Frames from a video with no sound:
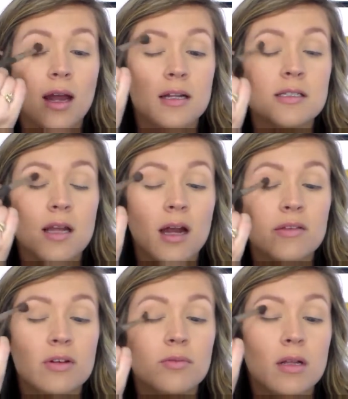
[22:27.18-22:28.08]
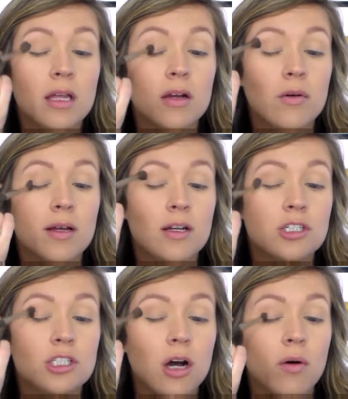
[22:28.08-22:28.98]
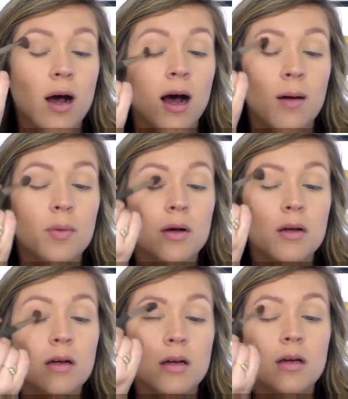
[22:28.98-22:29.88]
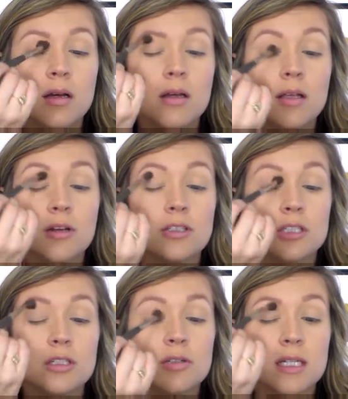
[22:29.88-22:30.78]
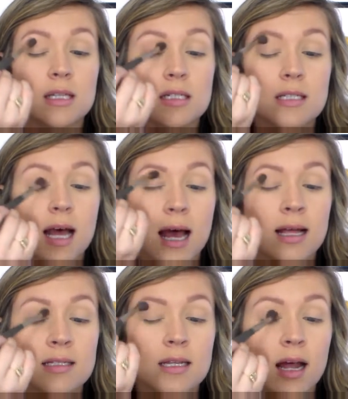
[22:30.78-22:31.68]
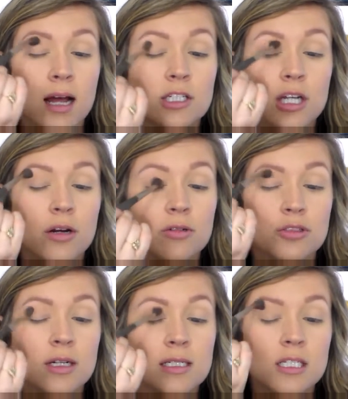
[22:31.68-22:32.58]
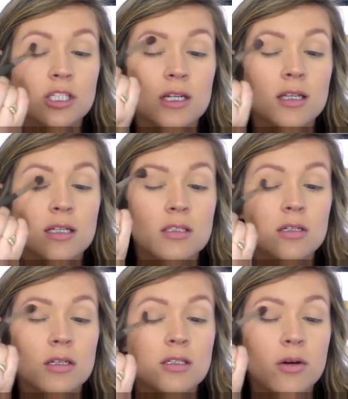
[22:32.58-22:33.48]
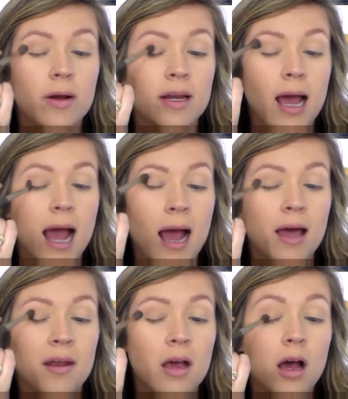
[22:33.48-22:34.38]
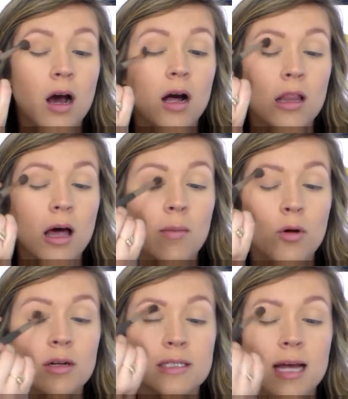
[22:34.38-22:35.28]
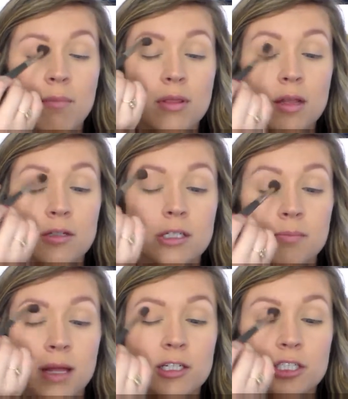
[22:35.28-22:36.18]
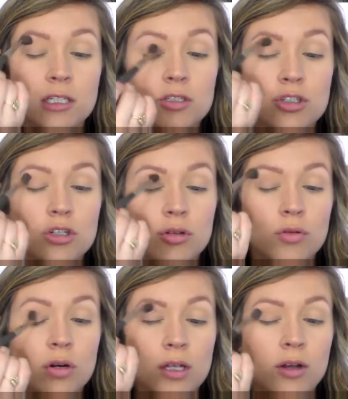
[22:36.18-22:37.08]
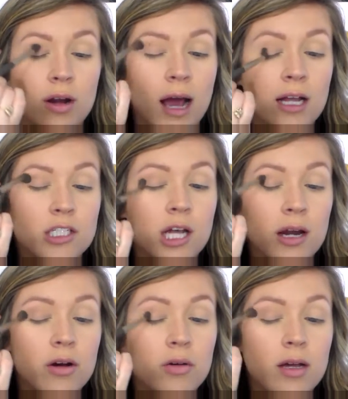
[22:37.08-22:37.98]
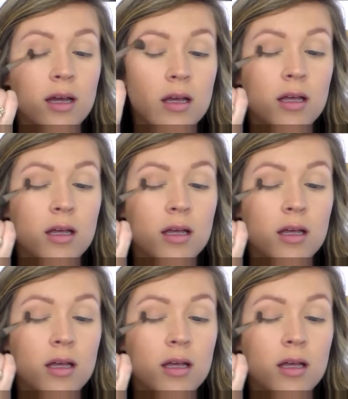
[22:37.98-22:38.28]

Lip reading: and it's not even really going to show up. You're just using this as an eyeshadow transition, and this is going to add a lot more depth and dimension to your eyeshadow,